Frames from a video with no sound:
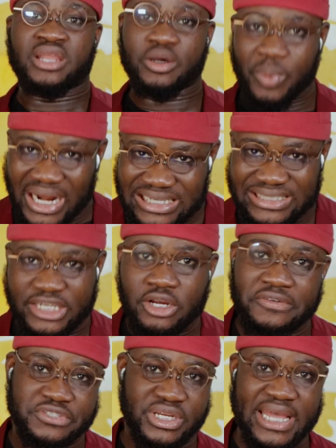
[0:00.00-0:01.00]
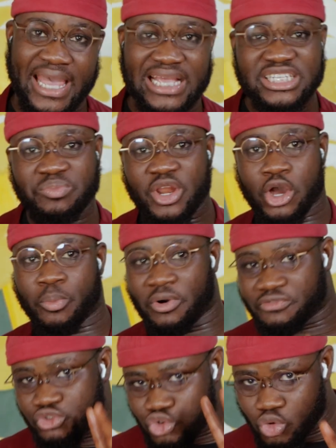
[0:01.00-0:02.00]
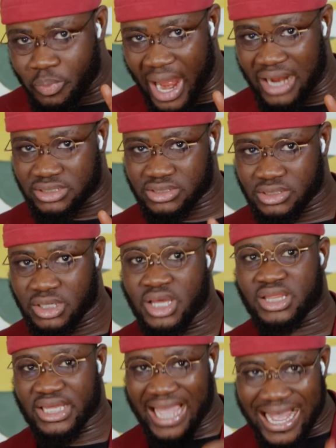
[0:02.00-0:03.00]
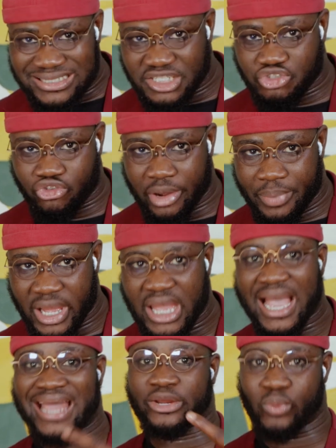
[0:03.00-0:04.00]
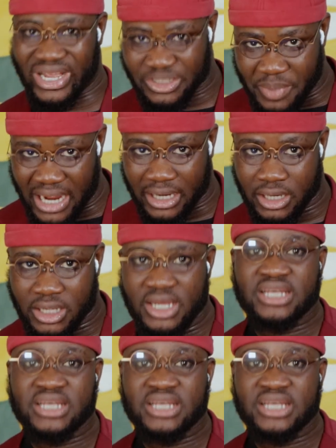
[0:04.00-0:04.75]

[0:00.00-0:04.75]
The Palestine of today is made up of 2 parts, the Gaza Strip and the West Bank.